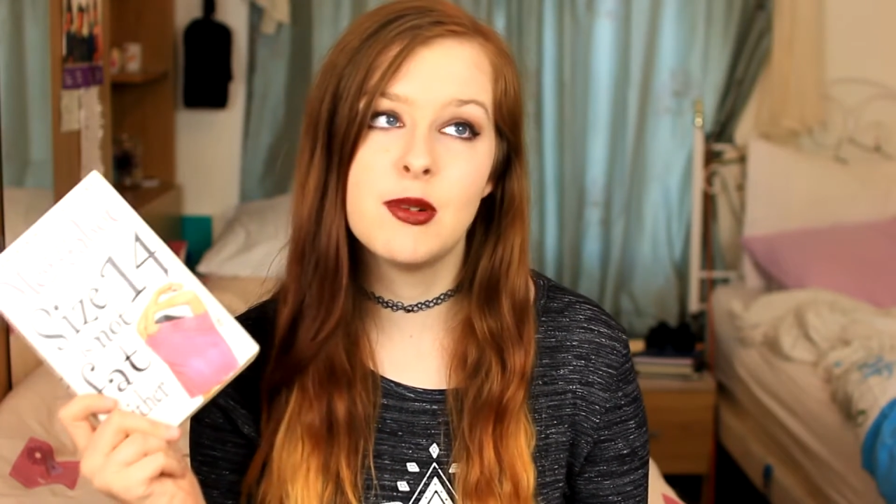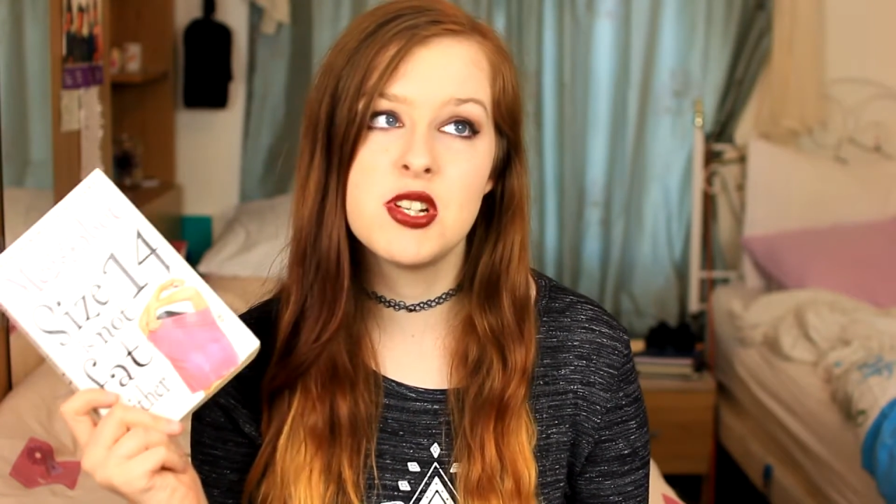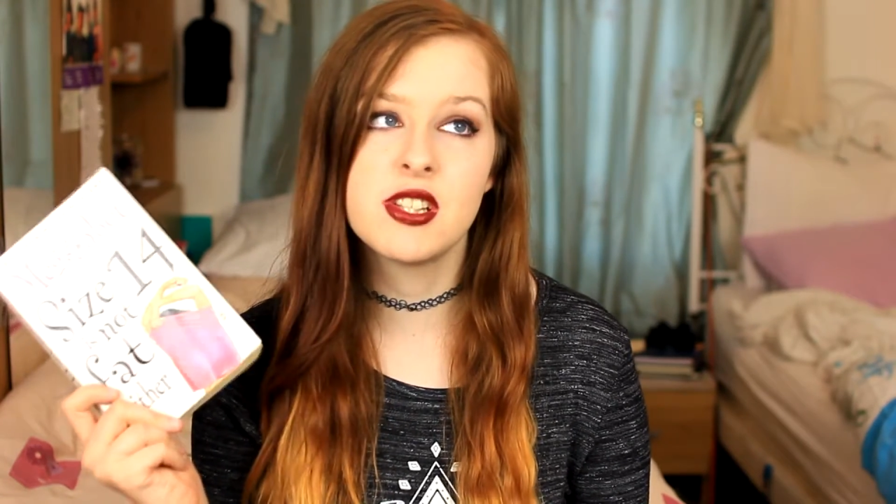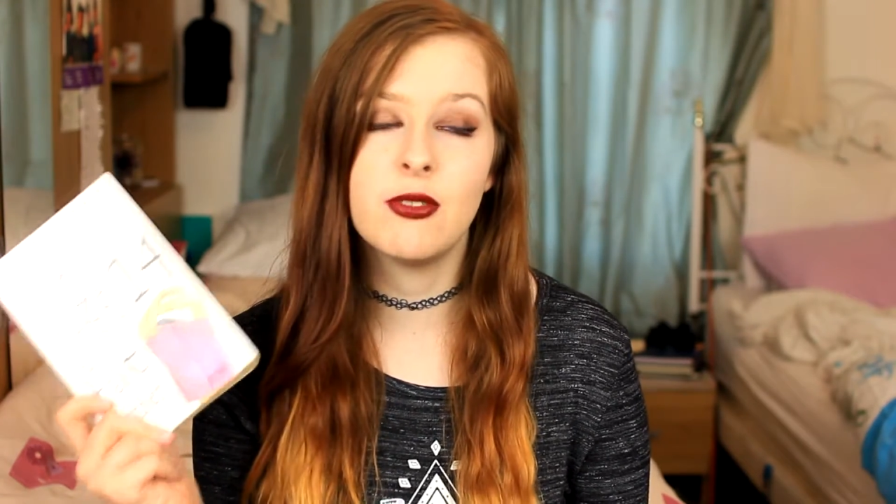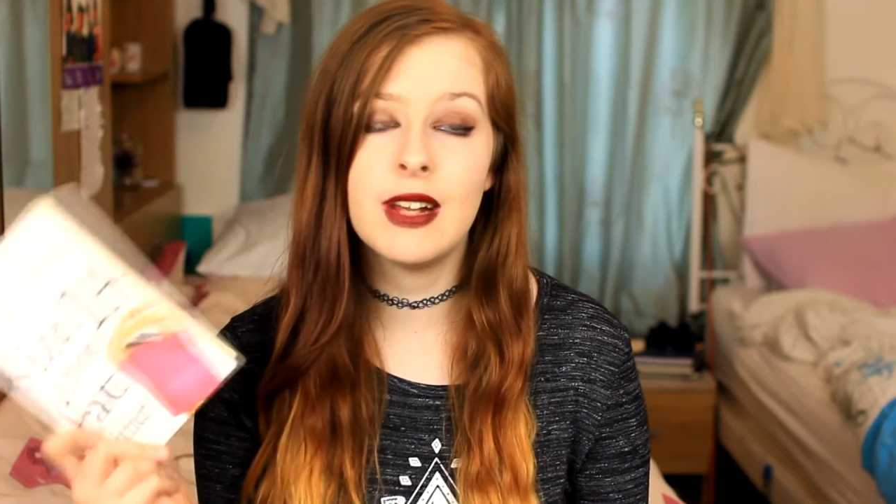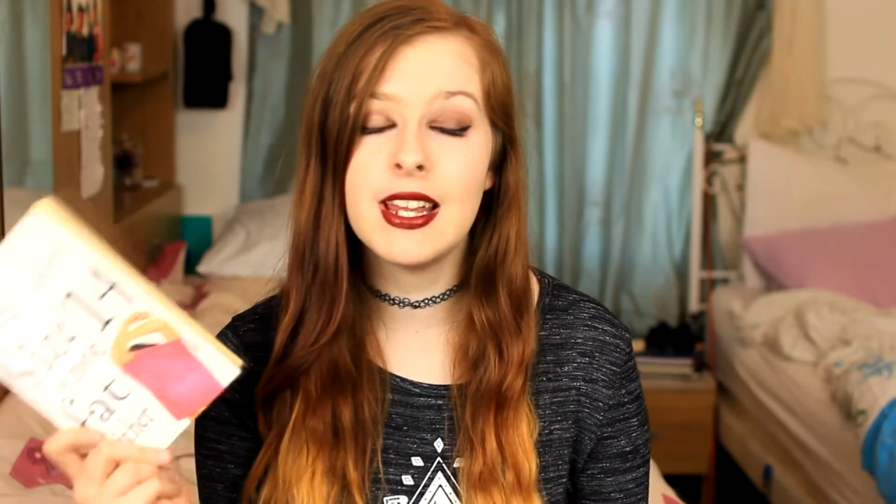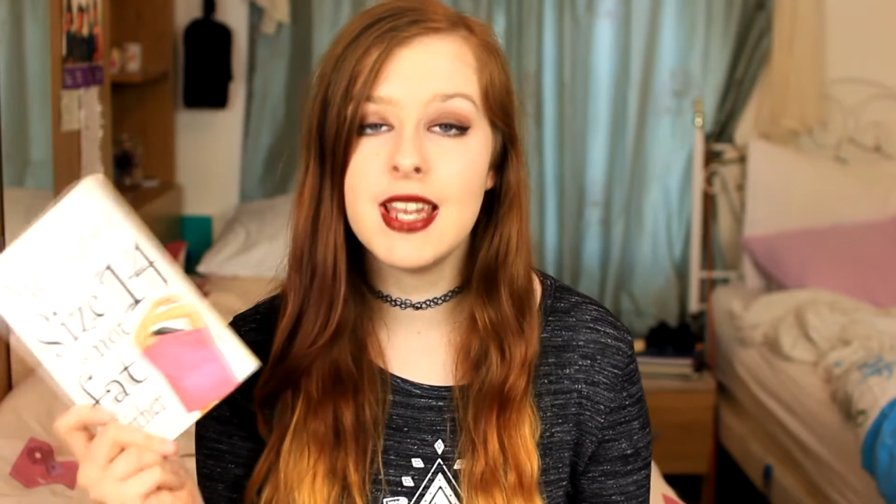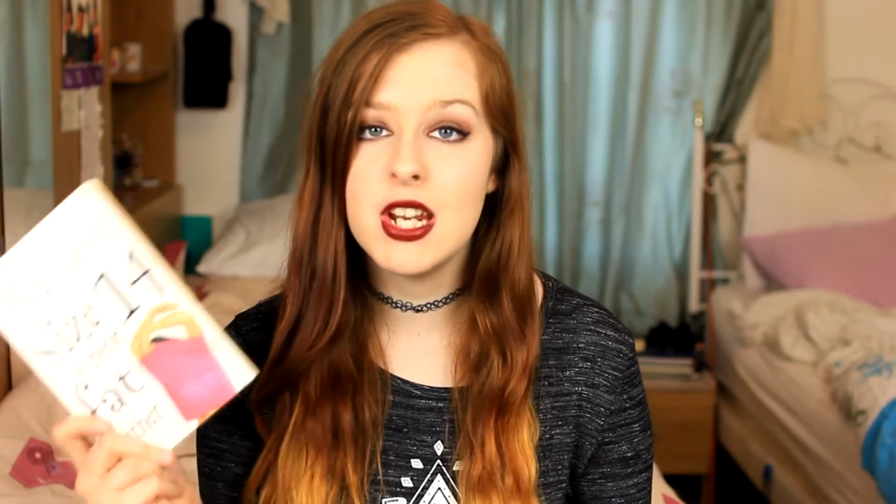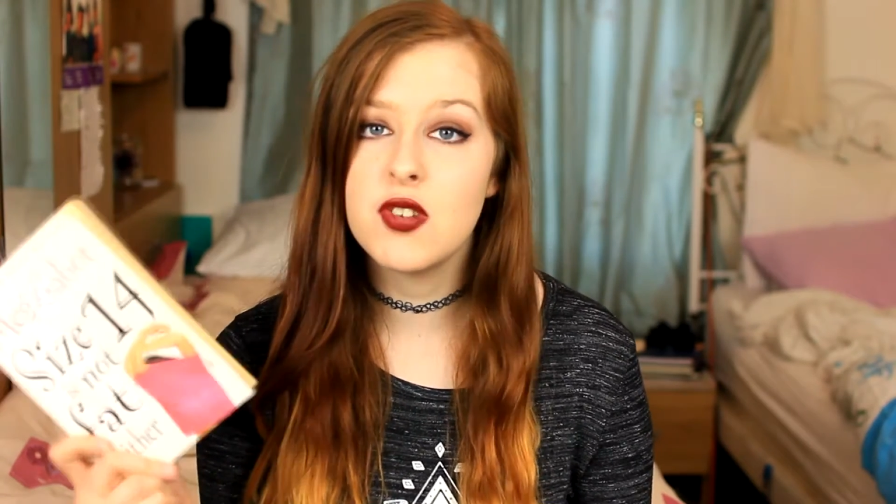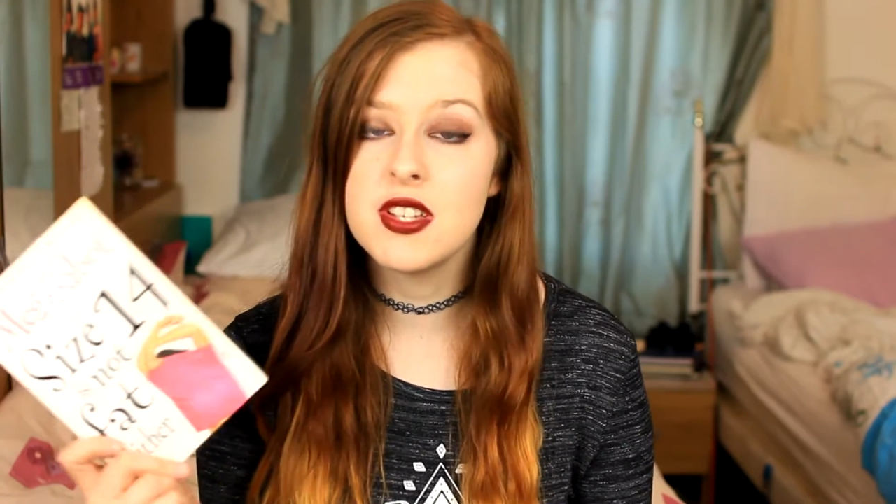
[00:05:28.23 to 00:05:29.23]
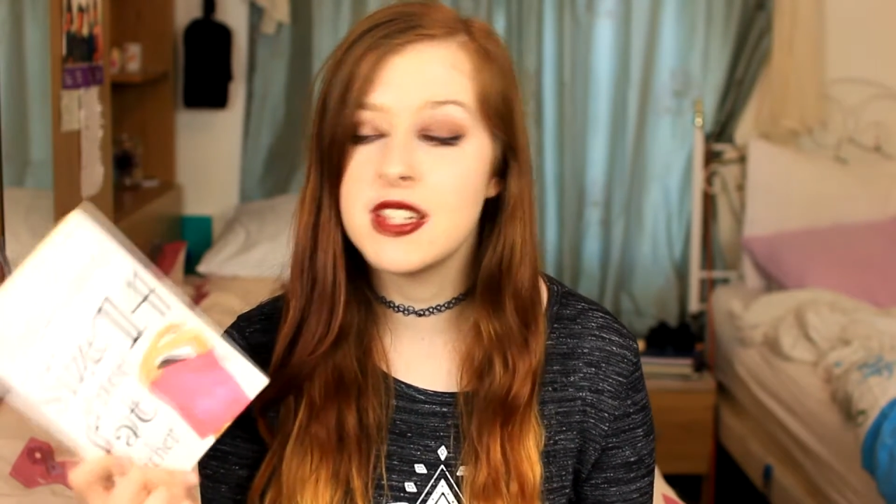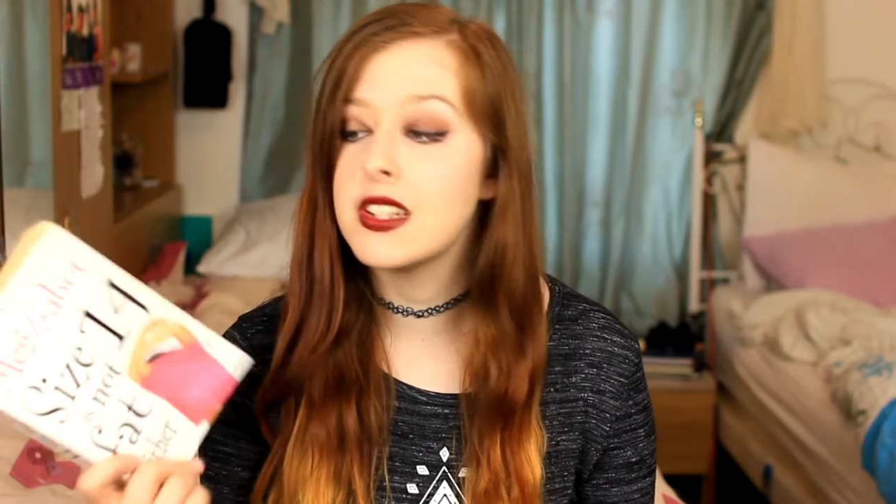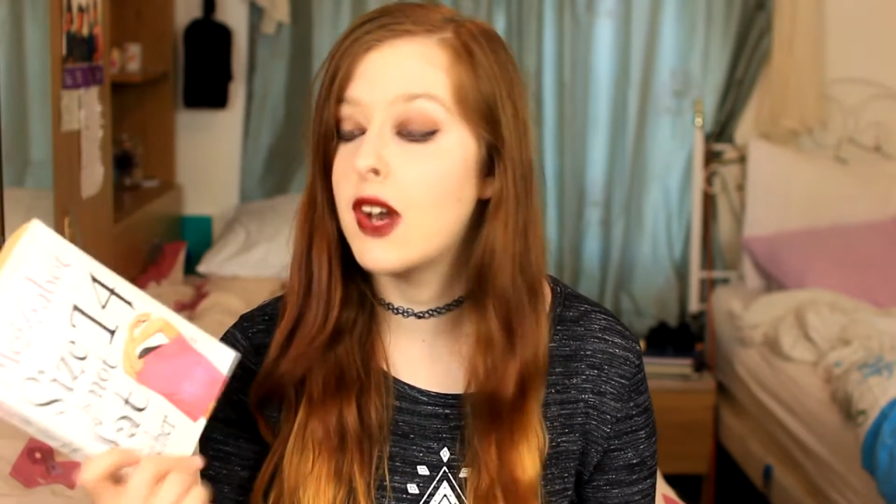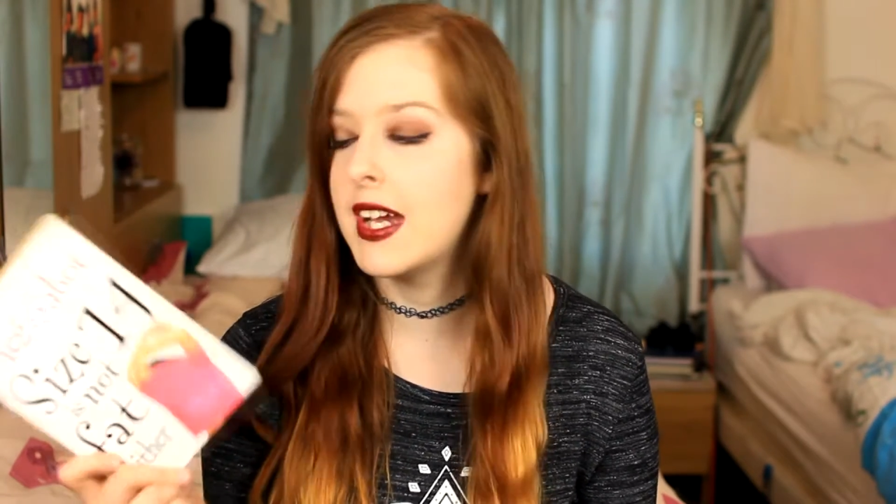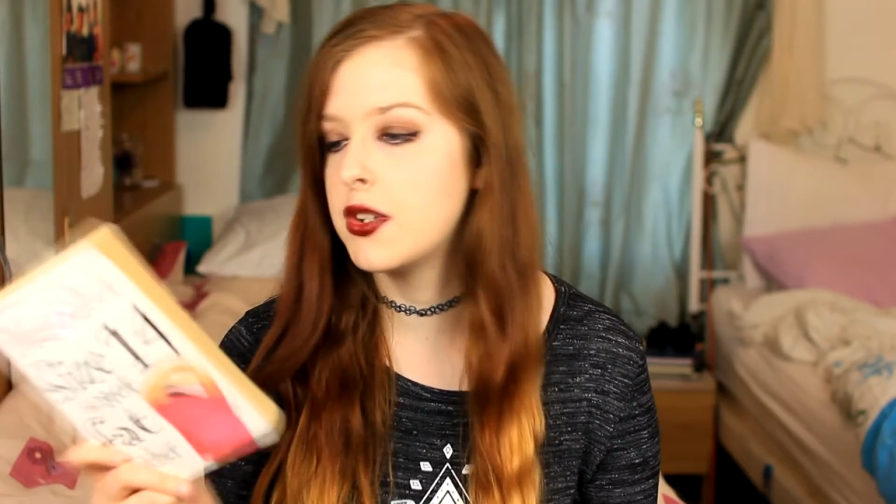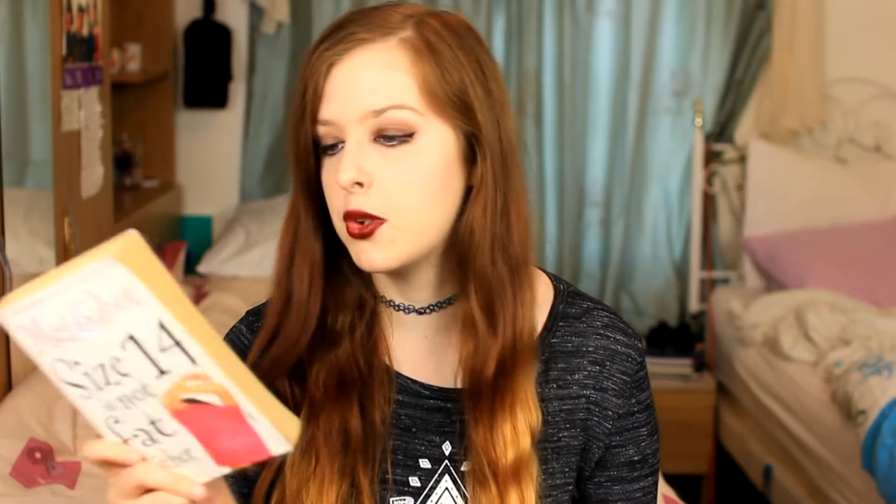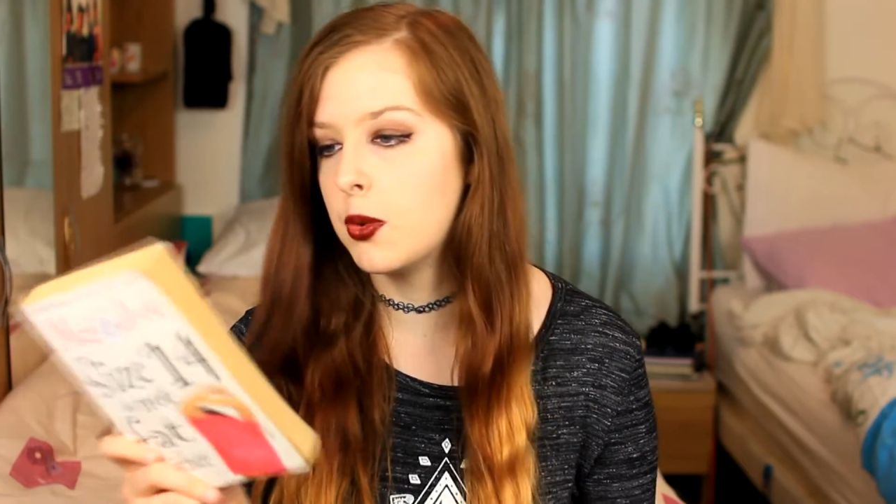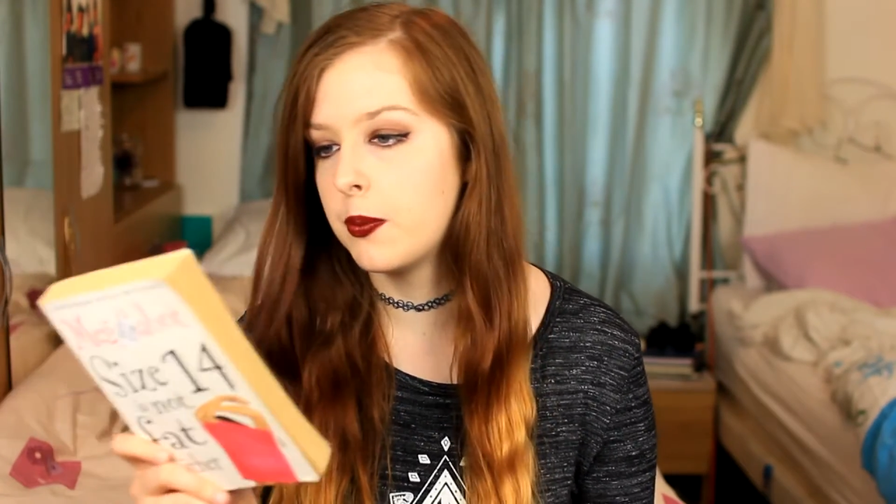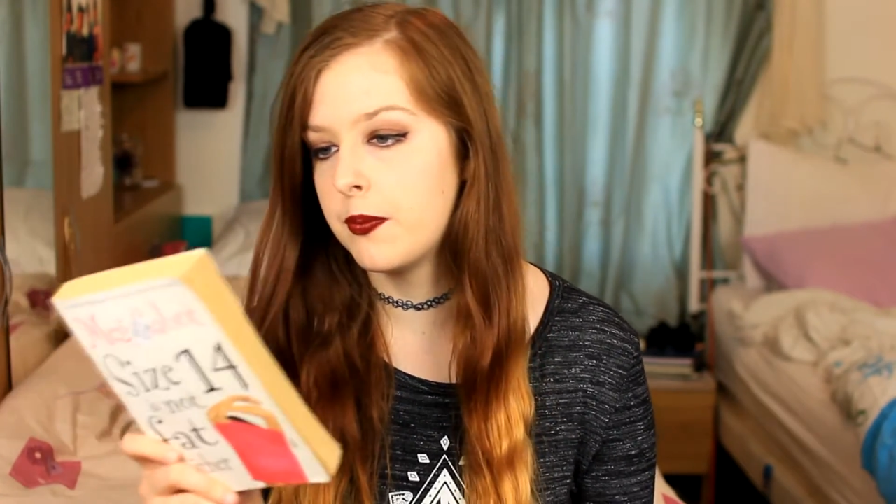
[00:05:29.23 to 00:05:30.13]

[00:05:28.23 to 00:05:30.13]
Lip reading: which is a really interesting title.